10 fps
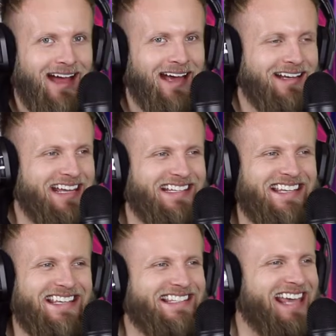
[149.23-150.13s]
and
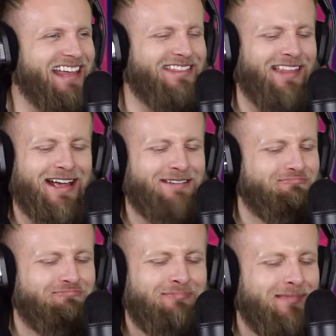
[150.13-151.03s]
he's getting like
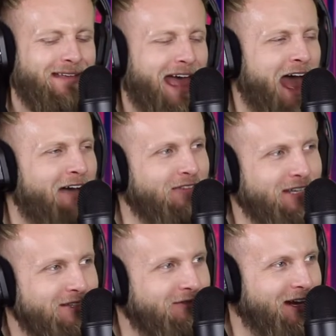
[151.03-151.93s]
½
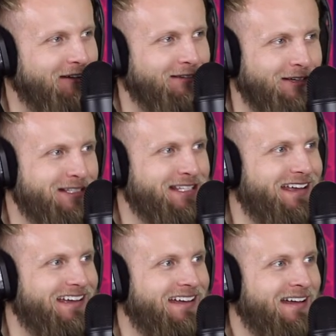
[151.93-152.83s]
inch of air, it looks
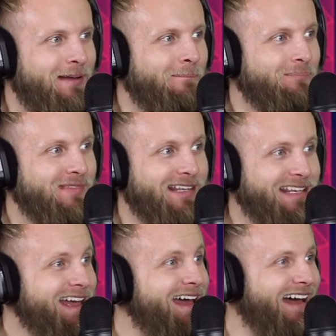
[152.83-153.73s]
like. Maybe.
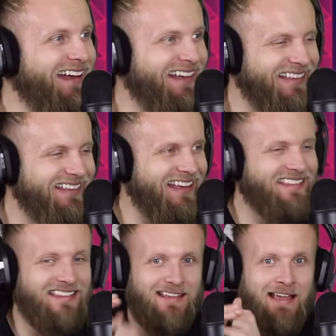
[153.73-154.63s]
Yeah.
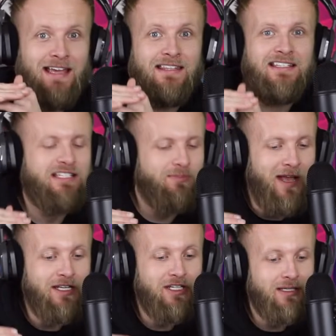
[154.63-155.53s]
Like maybe the
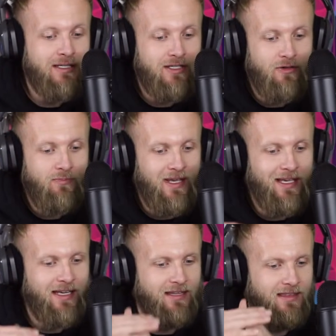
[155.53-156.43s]
suspension is so
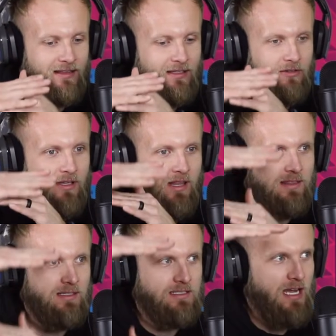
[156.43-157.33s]
big in it that literally,
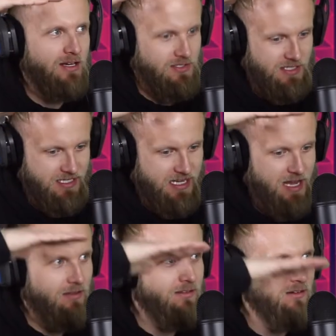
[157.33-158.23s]
like, the tires just
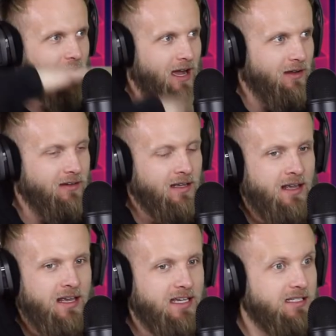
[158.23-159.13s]
stay on the ground.
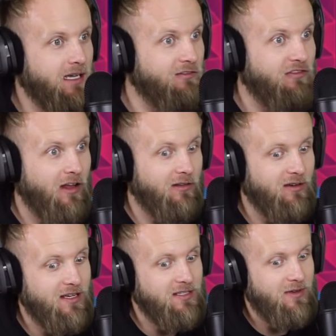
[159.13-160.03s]
Yeah. He's like, it felt
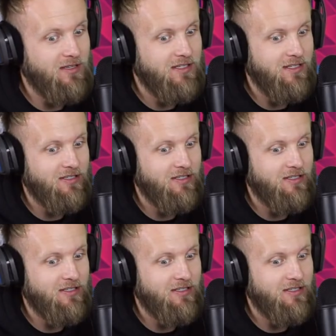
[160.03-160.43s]
crazy while I was in the